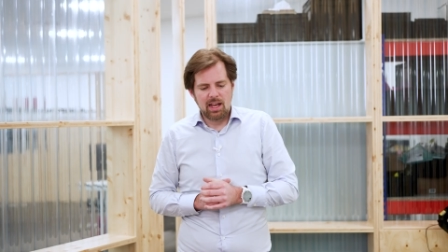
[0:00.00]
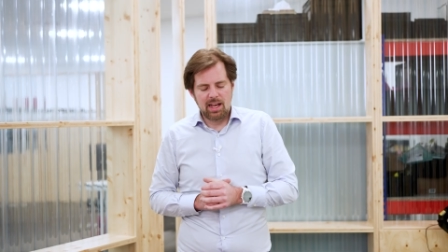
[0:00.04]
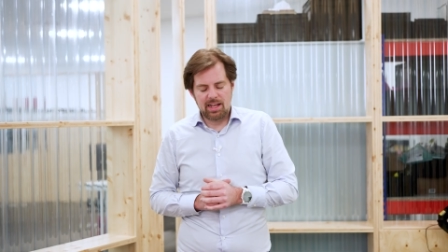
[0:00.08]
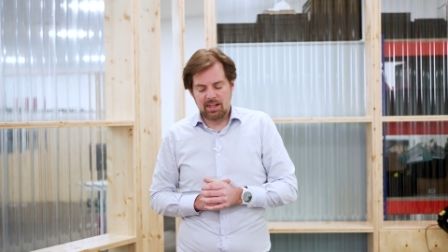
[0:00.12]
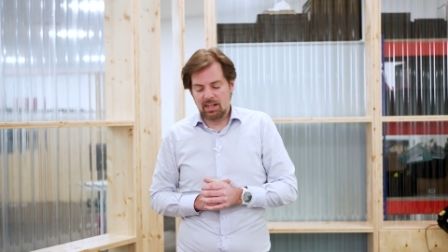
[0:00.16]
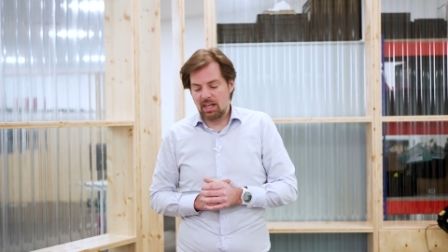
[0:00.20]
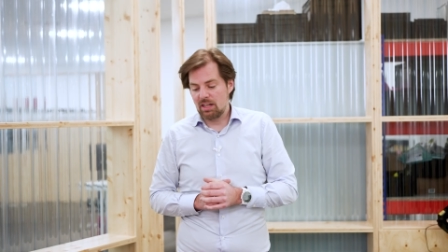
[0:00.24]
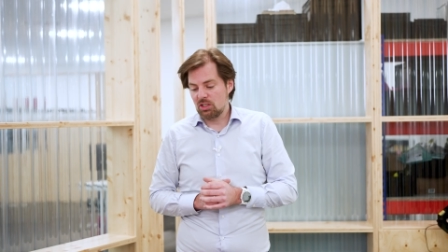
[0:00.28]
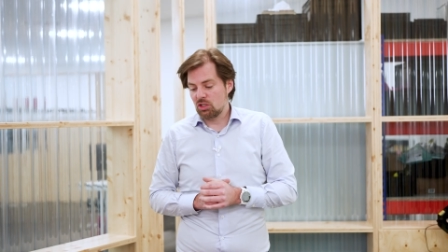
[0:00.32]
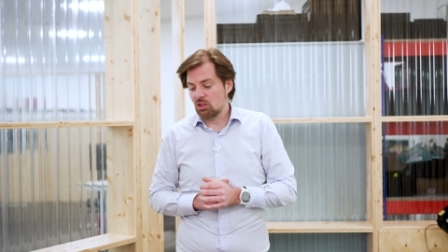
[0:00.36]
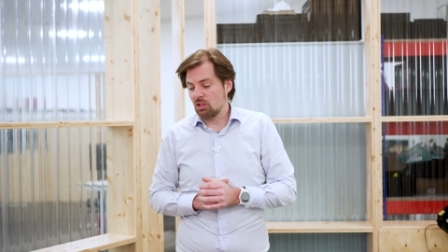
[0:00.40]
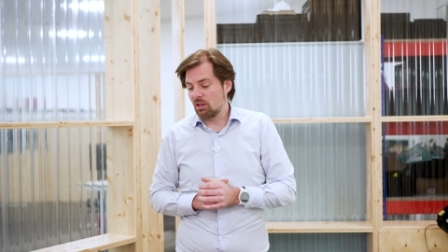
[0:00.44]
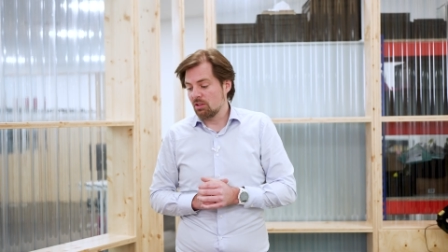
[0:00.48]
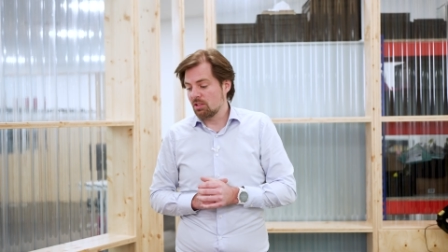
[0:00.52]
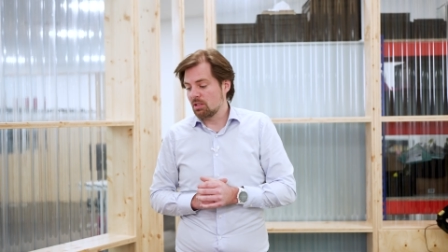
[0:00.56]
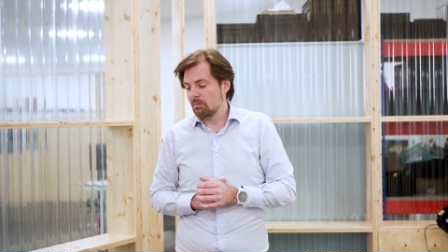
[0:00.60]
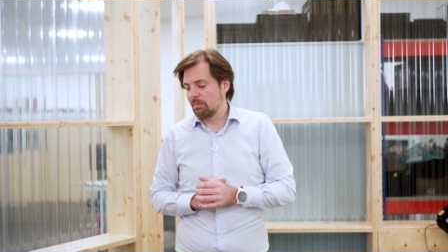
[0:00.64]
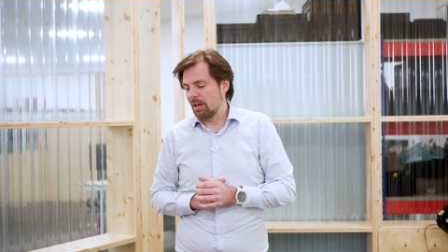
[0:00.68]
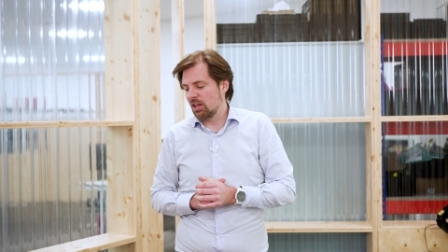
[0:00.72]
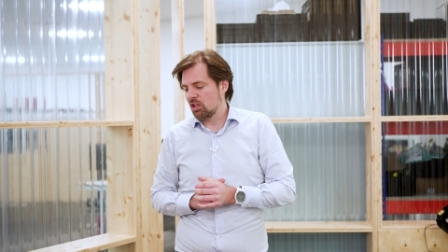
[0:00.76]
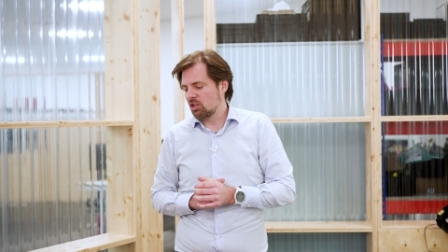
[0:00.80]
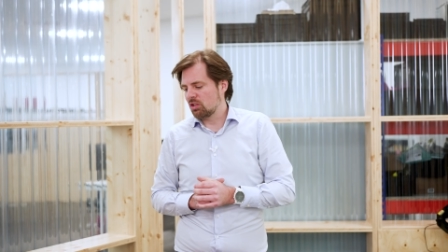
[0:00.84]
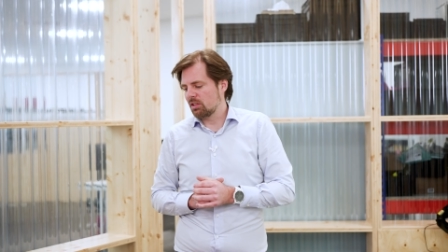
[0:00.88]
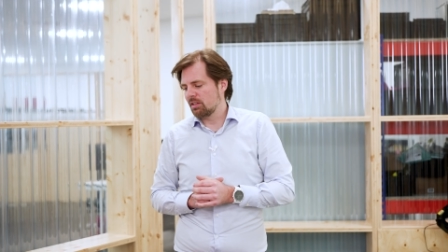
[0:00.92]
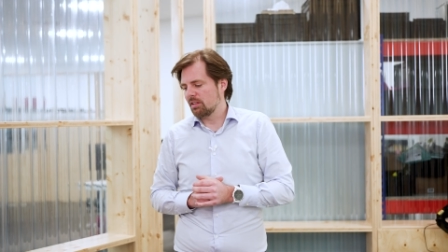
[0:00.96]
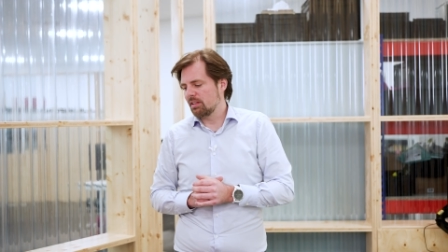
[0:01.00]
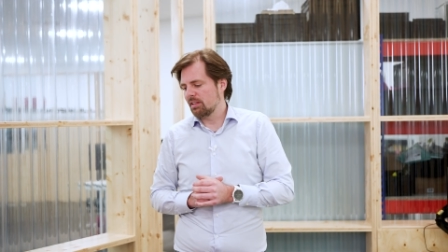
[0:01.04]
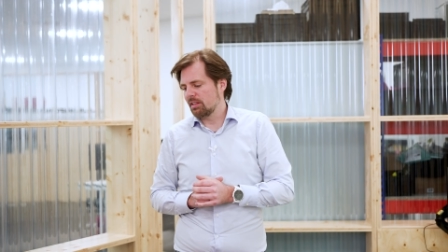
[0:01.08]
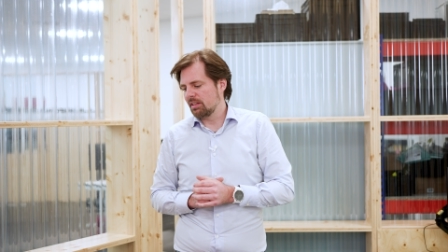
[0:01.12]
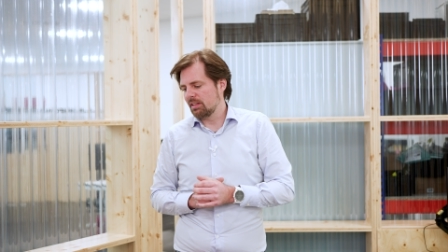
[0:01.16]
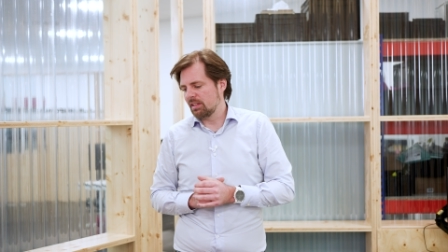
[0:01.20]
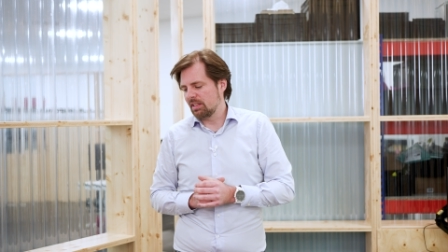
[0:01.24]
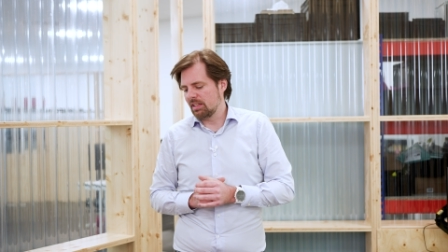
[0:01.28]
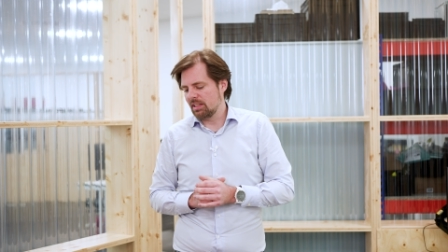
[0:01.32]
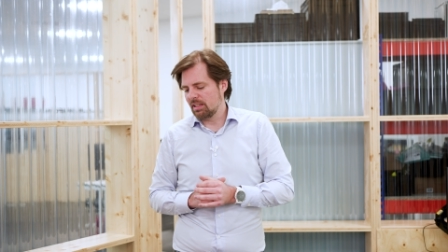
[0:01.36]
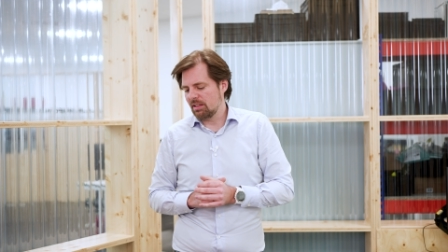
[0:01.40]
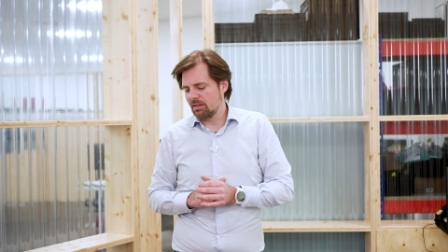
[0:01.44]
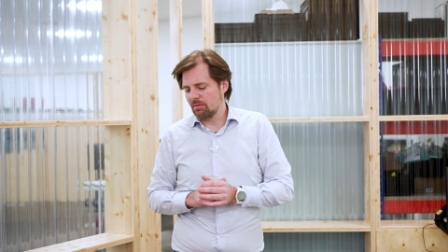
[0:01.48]
And I should also mention
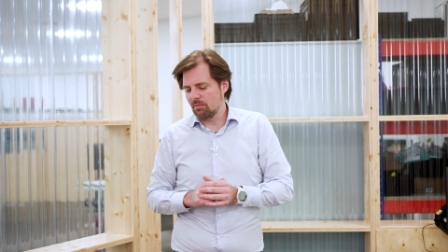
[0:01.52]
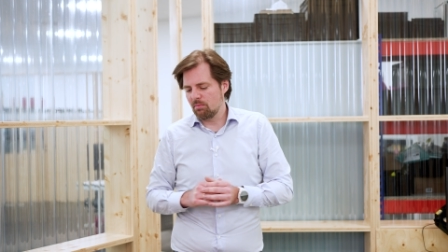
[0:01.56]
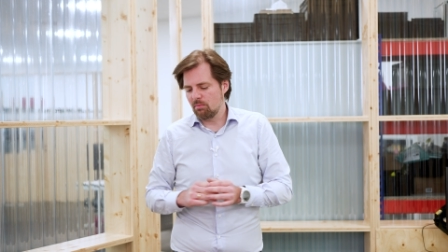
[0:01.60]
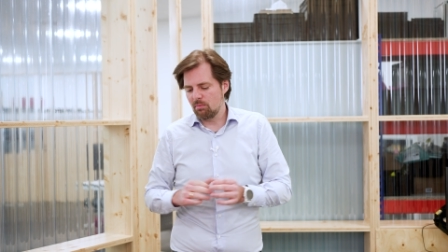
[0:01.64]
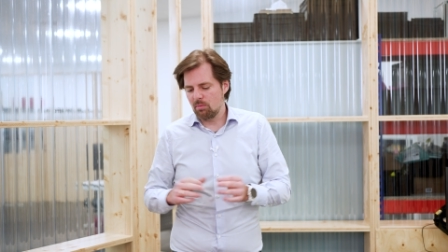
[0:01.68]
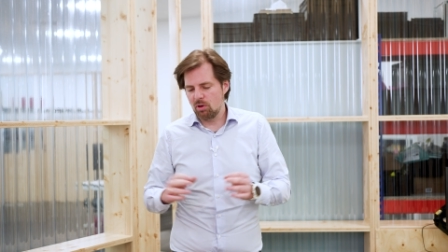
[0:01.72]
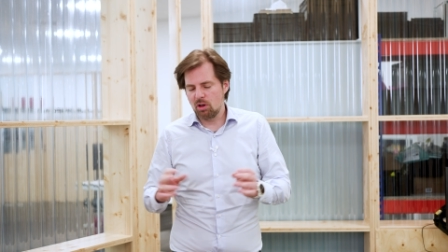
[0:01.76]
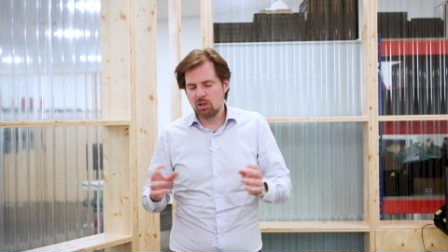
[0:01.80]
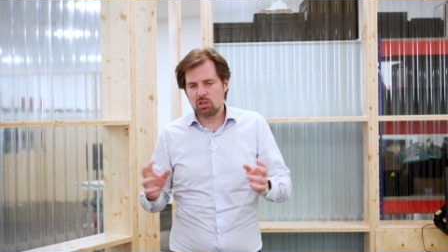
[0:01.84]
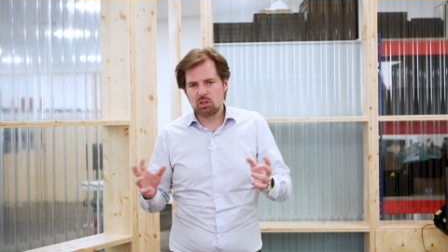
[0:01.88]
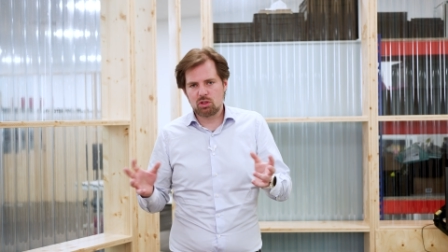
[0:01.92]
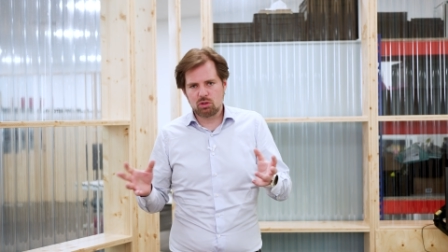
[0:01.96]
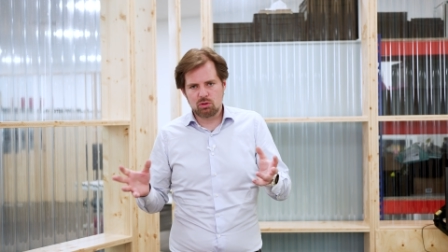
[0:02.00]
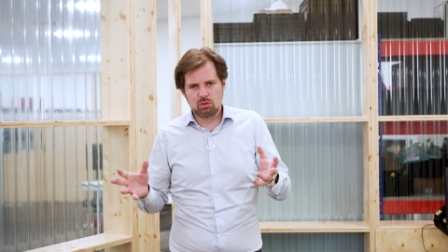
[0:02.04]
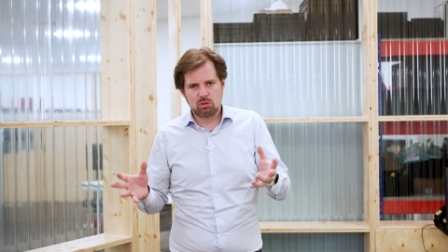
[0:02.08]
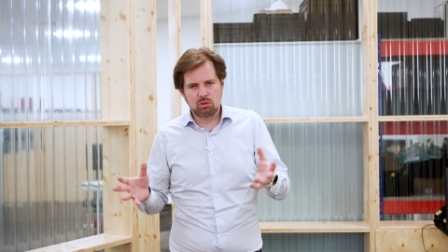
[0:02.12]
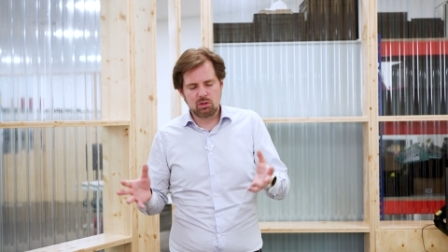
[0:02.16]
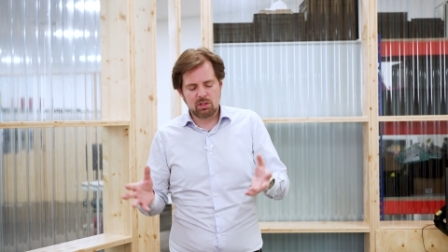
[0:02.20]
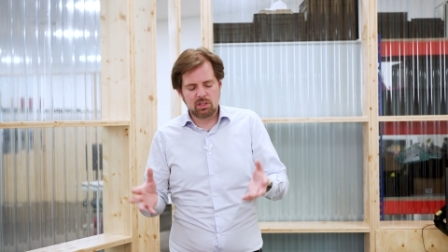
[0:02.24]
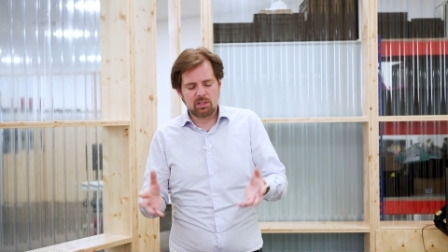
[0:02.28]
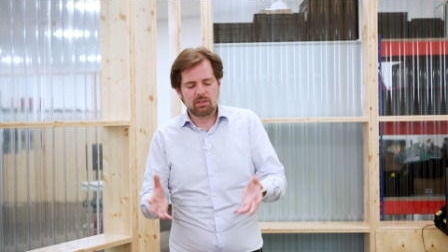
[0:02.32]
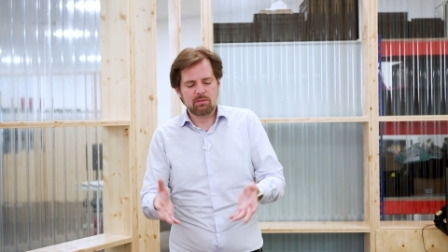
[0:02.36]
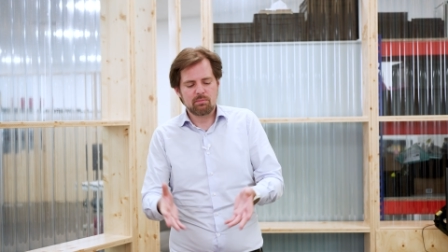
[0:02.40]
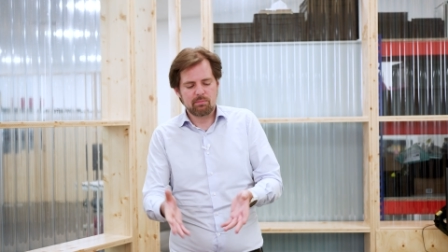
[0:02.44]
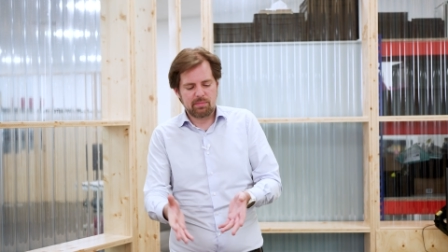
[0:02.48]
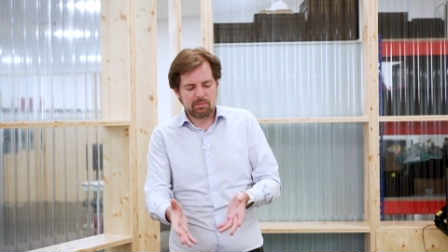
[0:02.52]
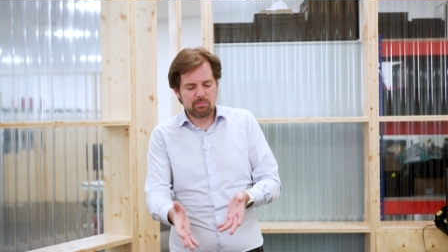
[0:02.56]
the module,